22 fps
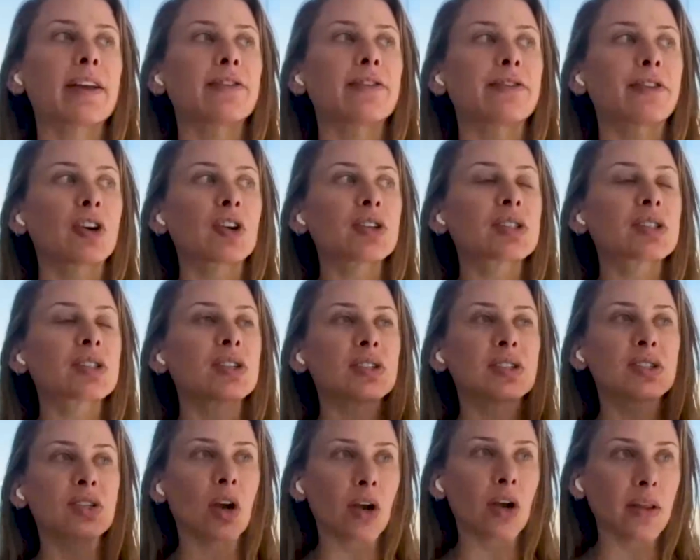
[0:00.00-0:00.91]
I first
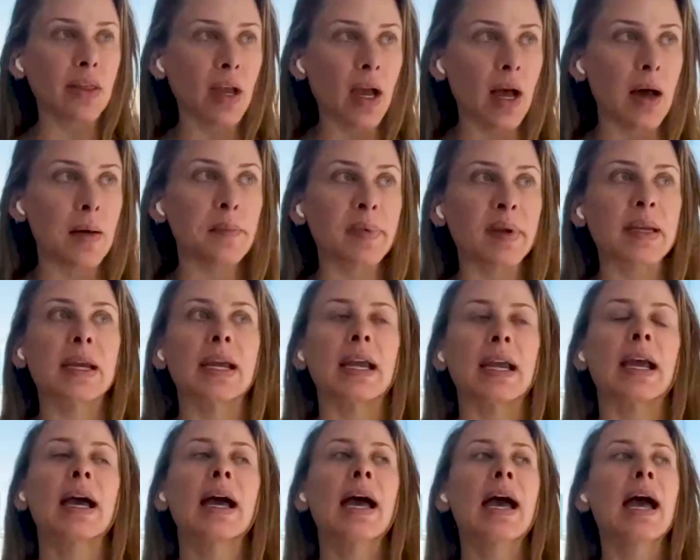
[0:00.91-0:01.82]
started the
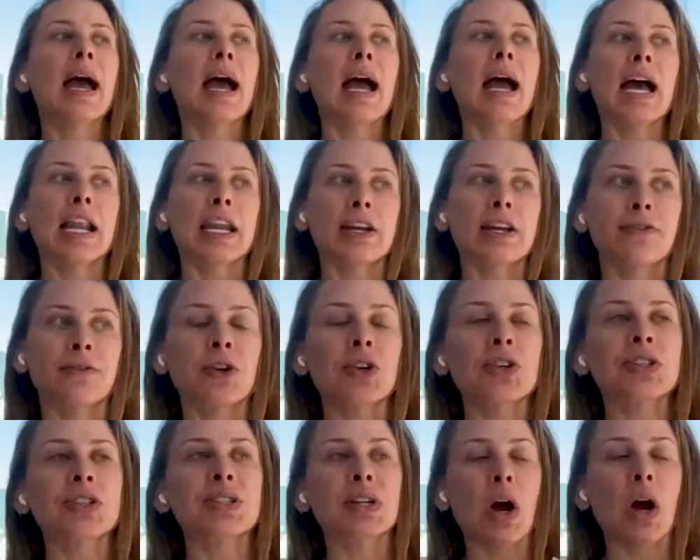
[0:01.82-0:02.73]
company and I
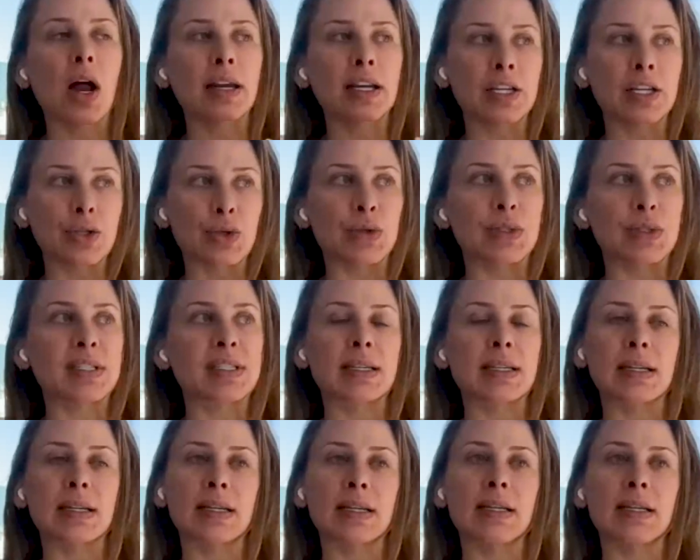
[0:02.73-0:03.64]
first got
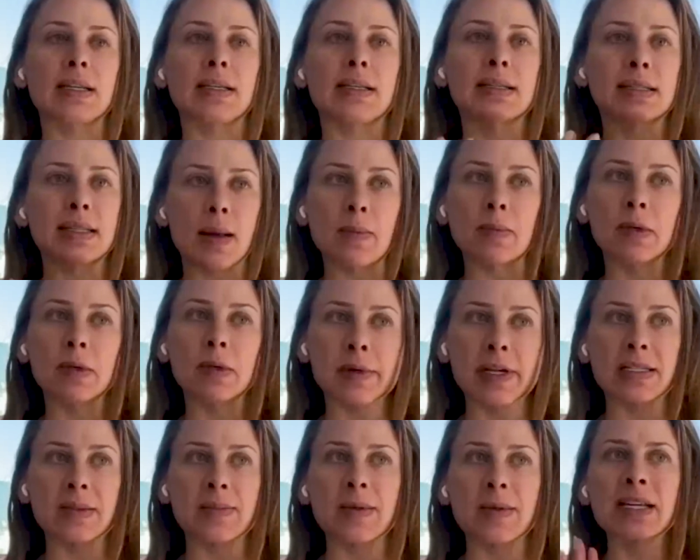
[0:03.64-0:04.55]
interested in
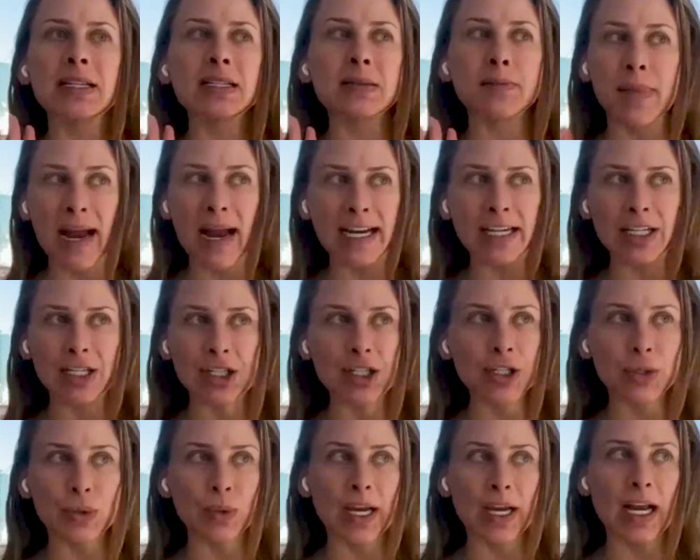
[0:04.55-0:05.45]
supplements, because mind
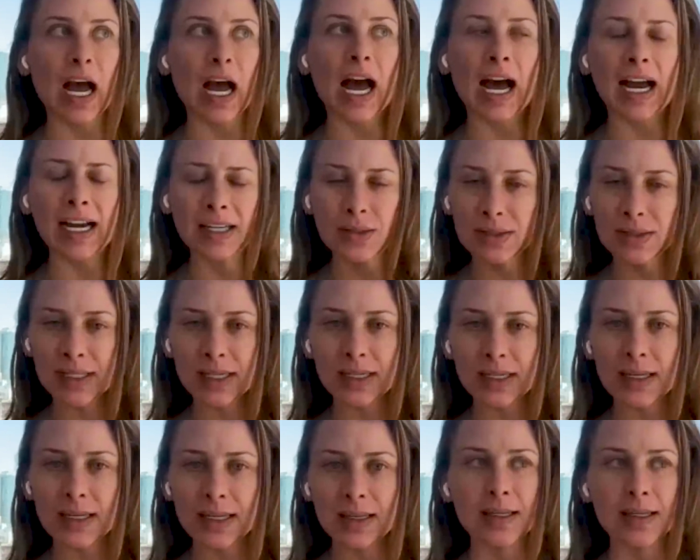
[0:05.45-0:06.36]
you, like I used to
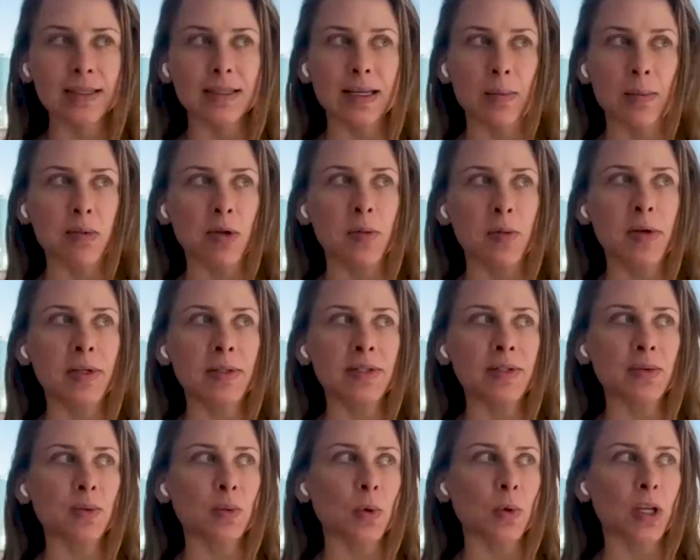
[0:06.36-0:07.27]
think that
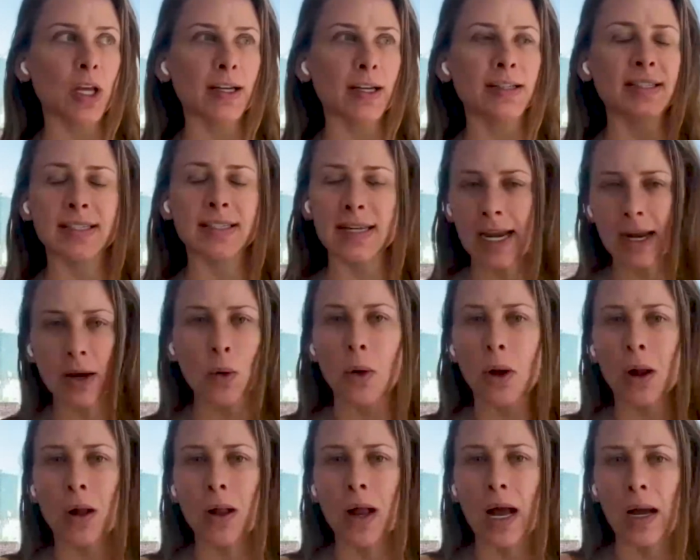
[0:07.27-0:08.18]
supplements were like snake
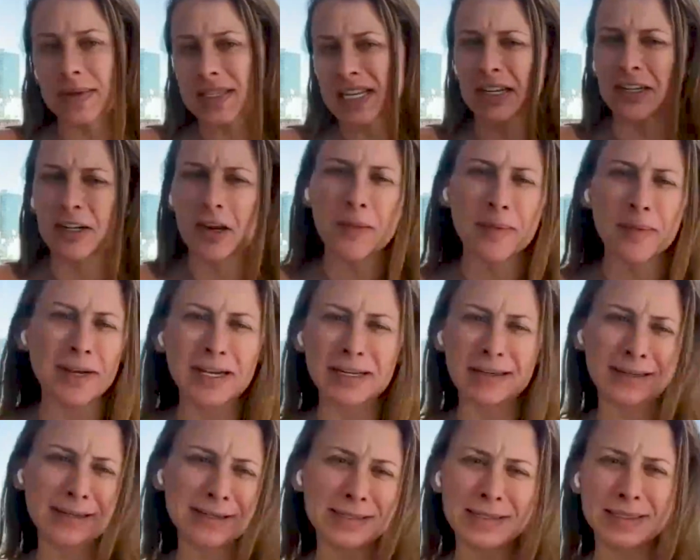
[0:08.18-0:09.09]
oil. I was like,
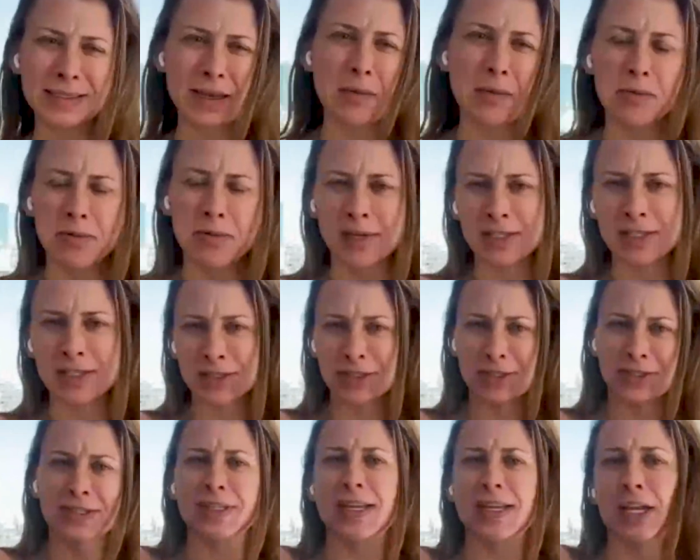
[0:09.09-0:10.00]
nobody needs supplements,
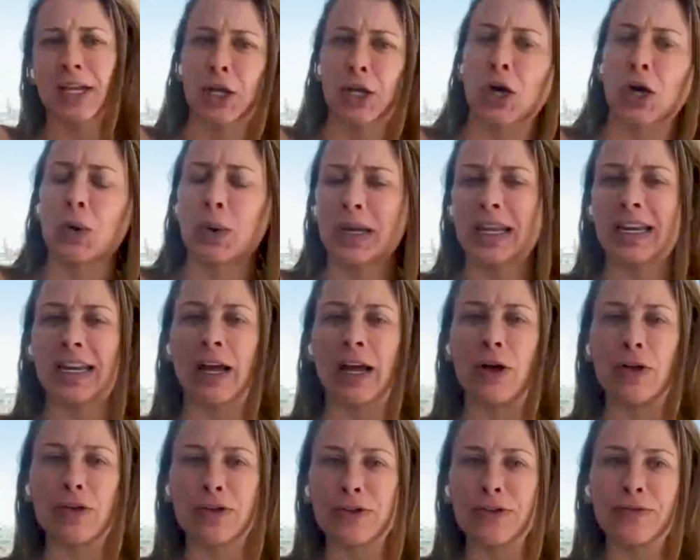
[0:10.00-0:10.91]
just like go eat
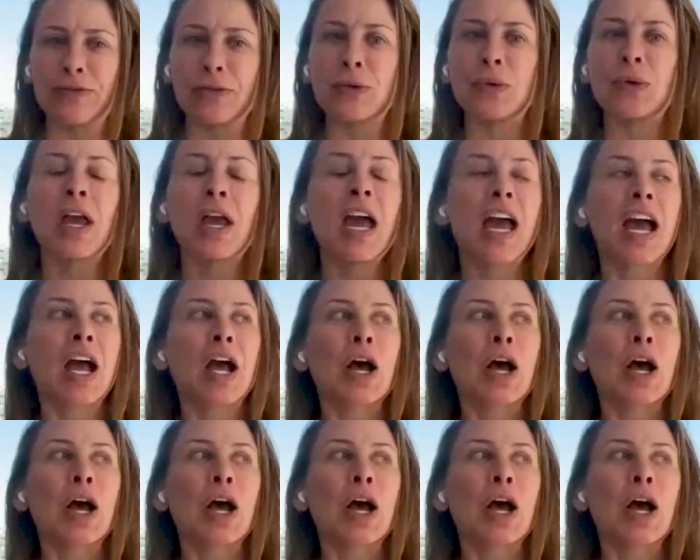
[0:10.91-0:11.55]
healthy food.